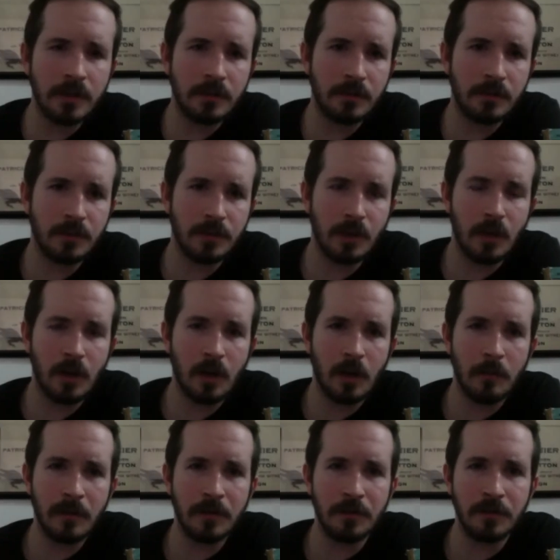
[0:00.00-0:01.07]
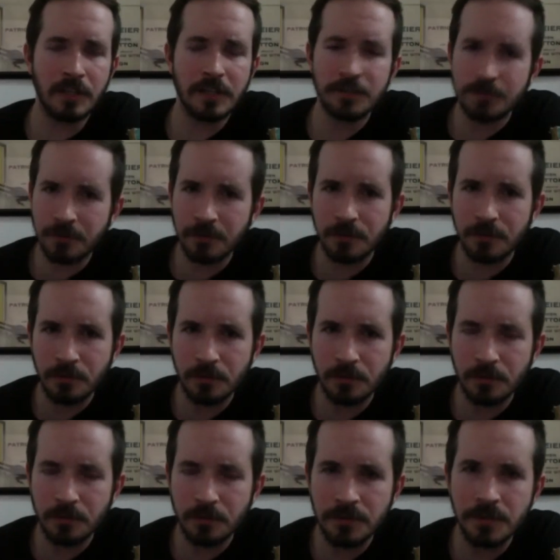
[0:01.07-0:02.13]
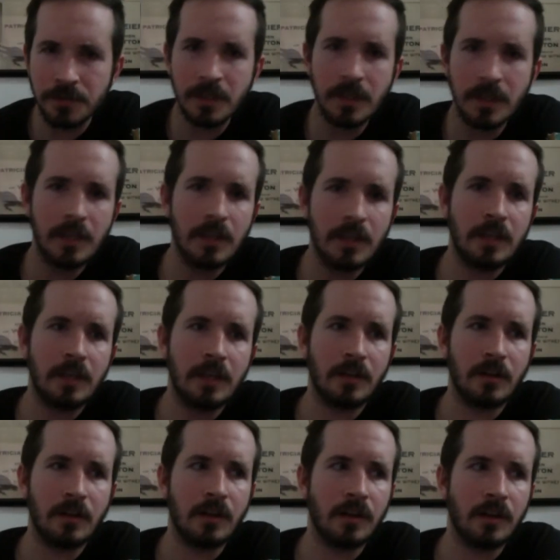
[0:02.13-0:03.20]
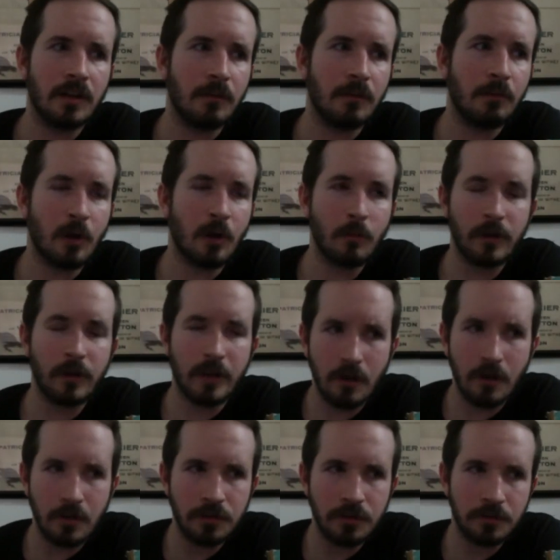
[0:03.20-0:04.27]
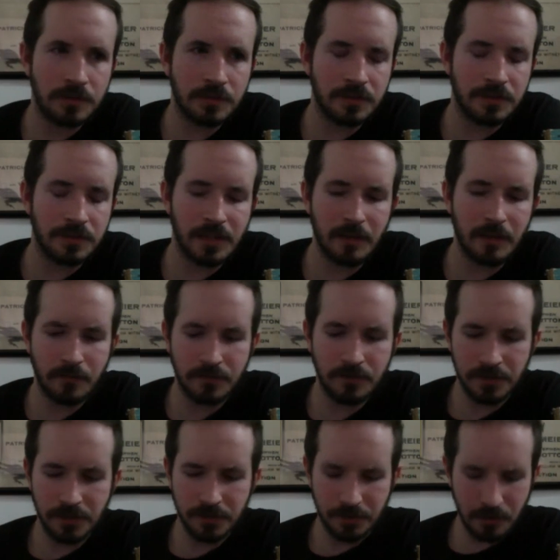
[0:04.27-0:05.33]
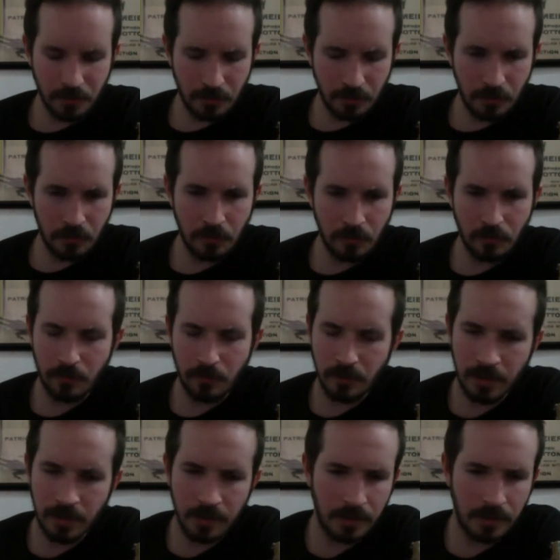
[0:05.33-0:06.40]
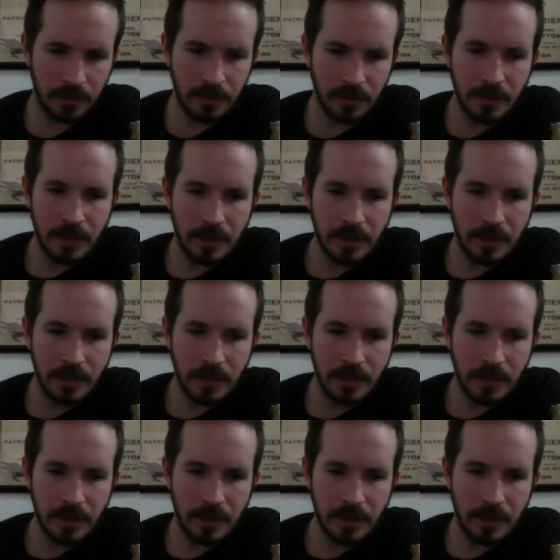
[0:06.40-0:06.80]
with Longarm and the Eastern Dudes, Barbary Coast, which is in San Francisco.